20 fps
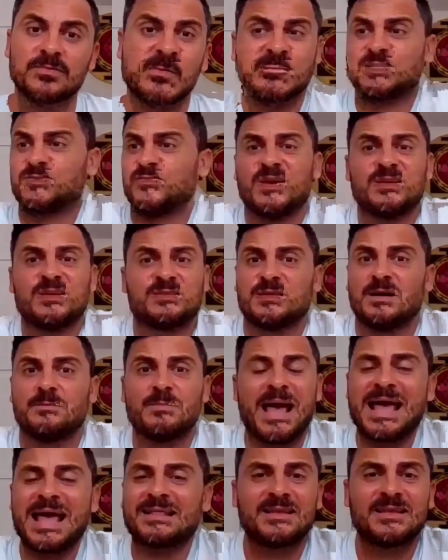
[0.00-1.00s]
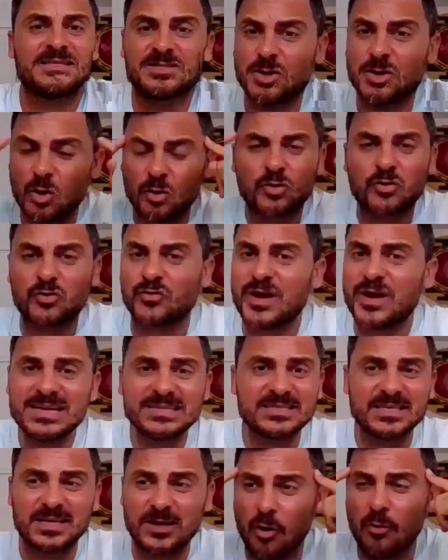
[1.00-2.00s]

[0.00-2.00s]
That's why some athletes go crazy,